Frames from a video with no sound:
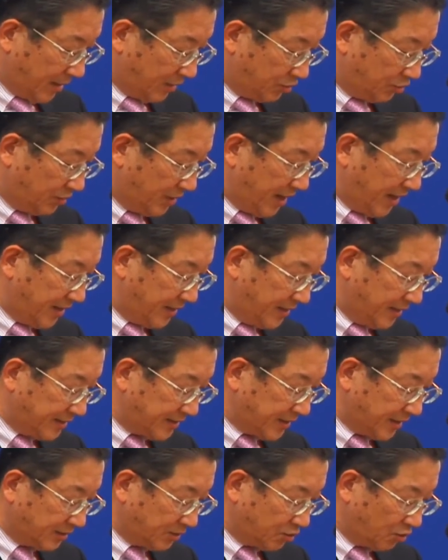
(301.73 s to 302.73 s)
Today,
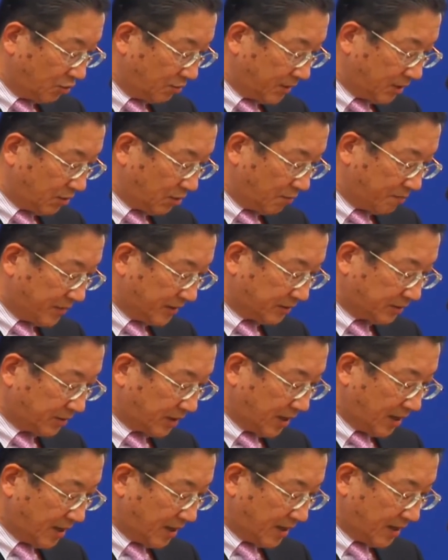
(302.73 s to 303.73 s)
Nissan's global compact
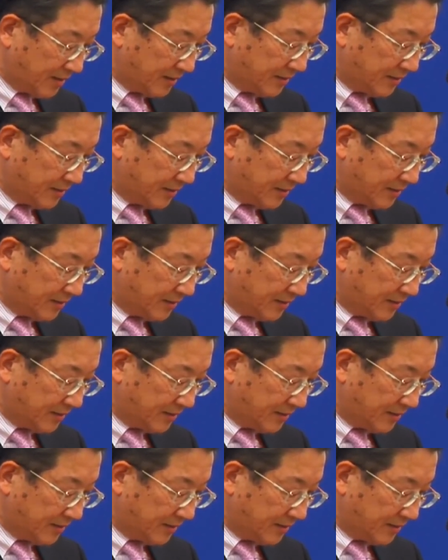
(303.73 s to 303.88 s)
car,